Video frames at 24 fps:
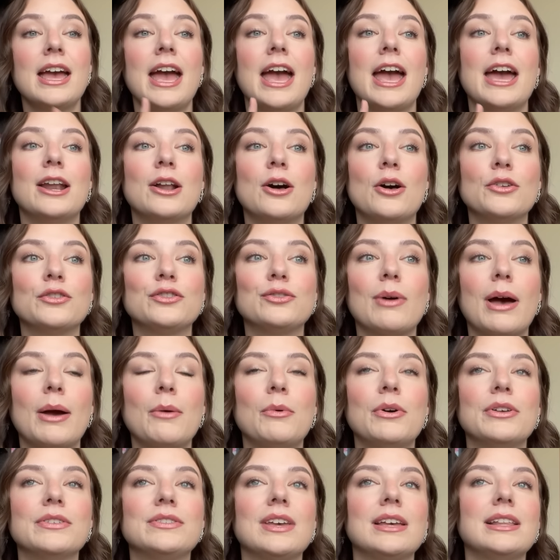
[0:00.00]
And also I
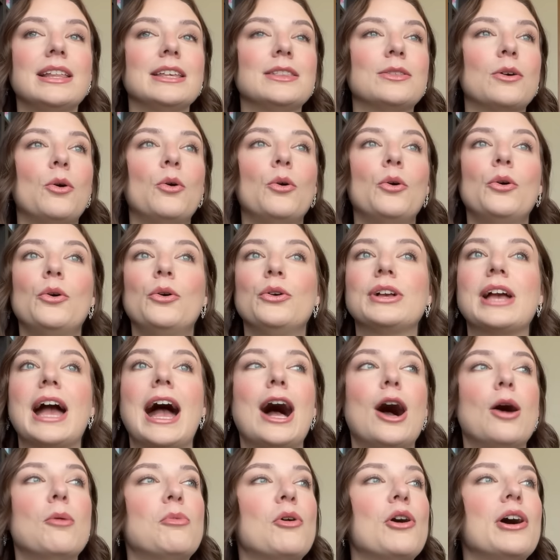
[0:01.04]
will say, like, the whole
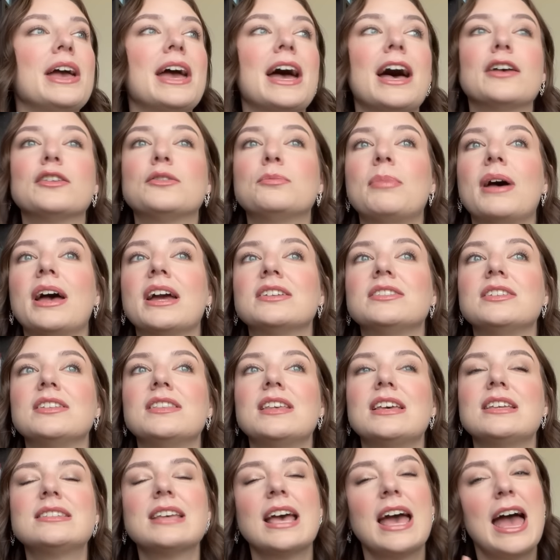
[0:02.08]
cowboy aspect in
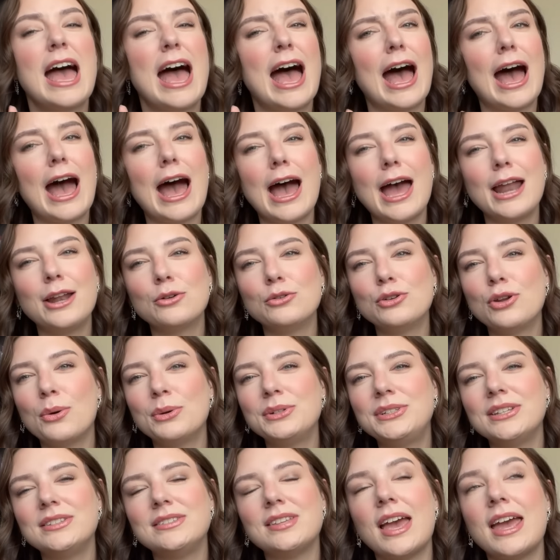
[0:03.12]
this, I don't know what
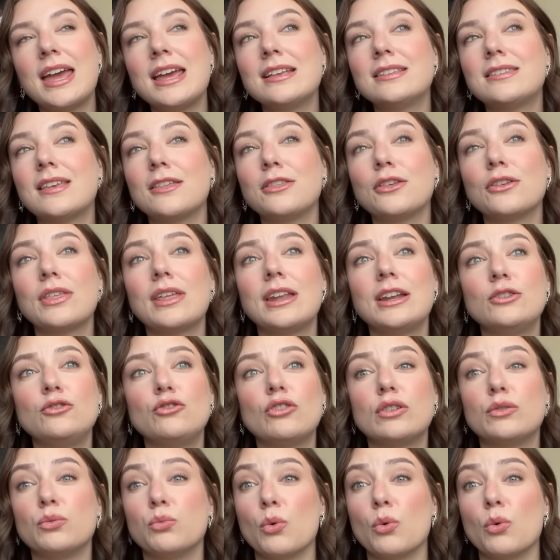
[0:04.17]
to say is other than it just